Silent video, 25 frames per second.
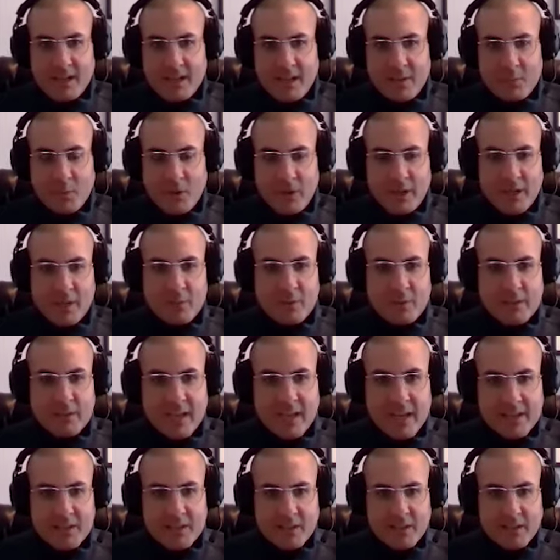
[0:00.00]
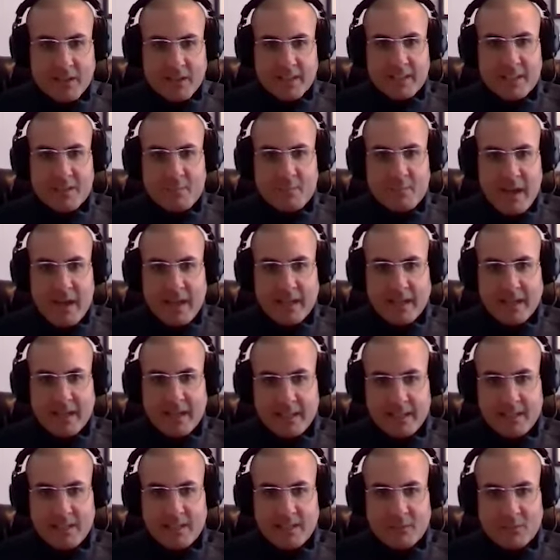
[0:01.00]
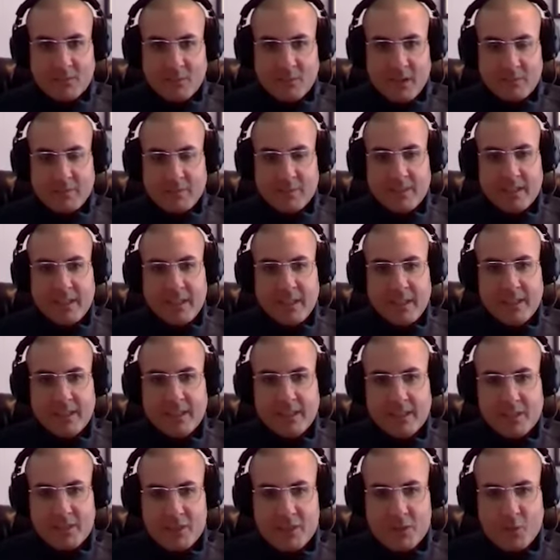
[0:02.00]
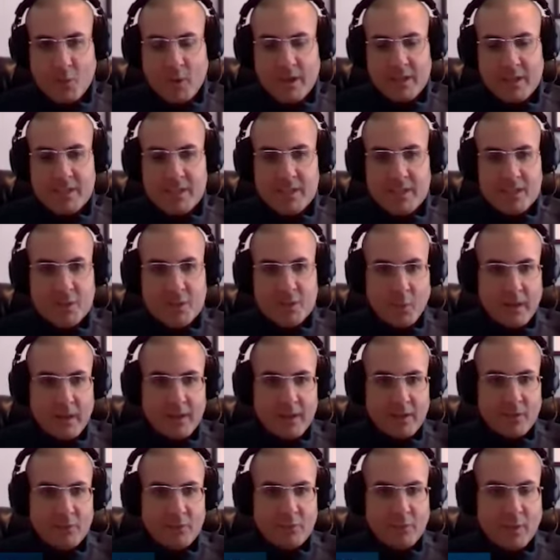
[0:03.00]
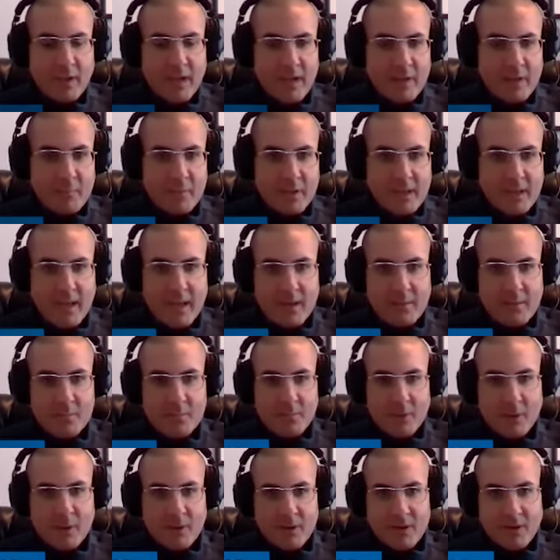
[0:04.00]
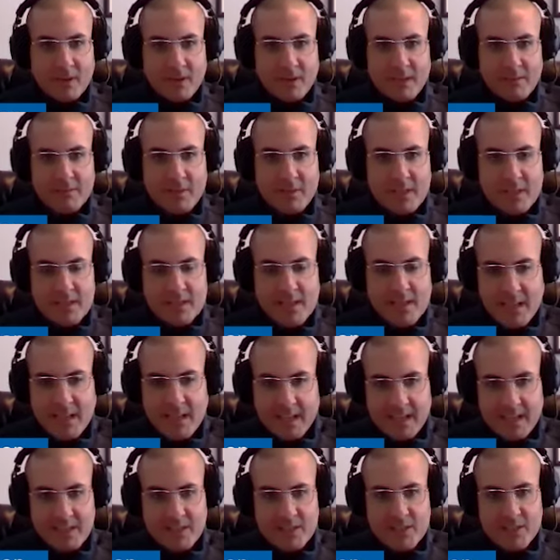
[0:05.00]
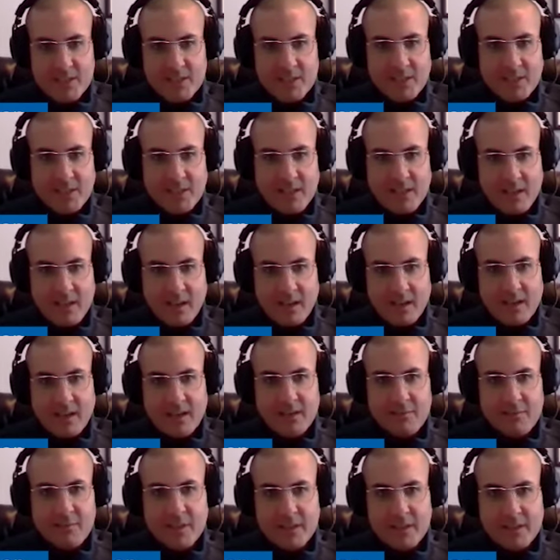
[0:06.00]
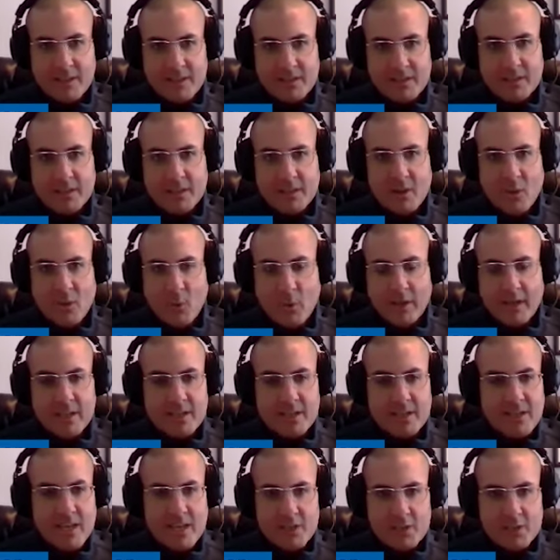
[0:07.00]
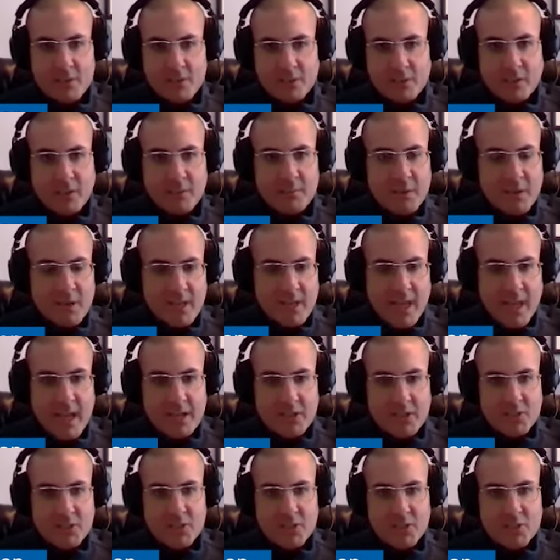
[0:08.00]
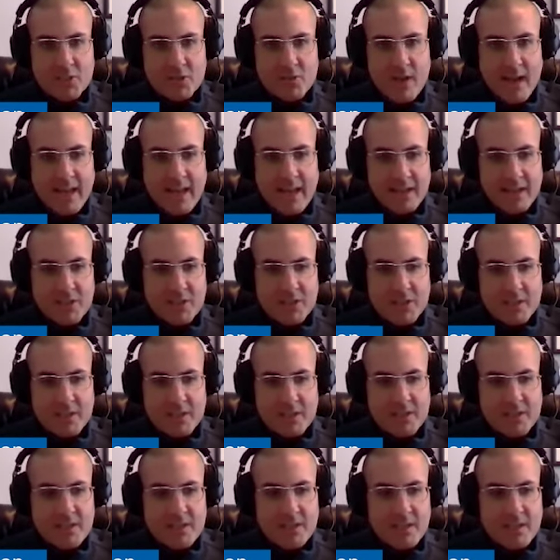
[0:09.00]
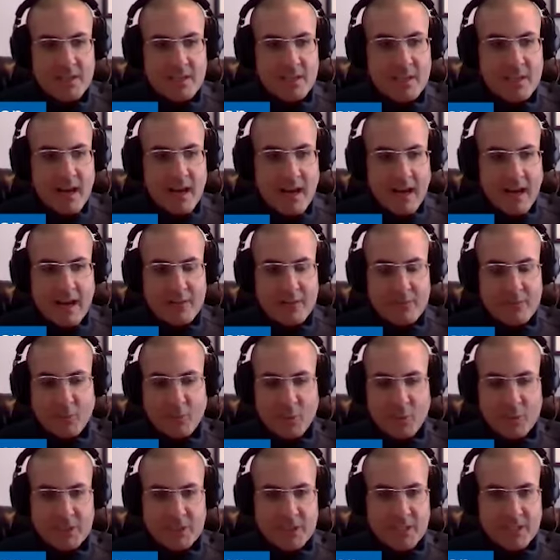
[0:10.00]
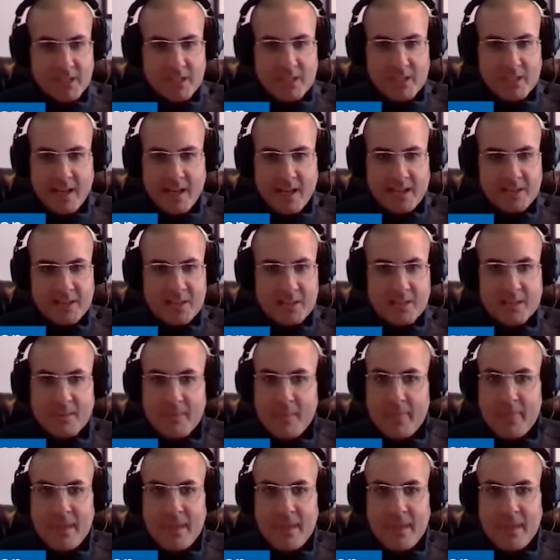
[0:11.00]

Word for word: uh, working with Kendall Hunt back in roughly 2012 when I became part of the second edition of Organizational Communication Strategies uh, for Success.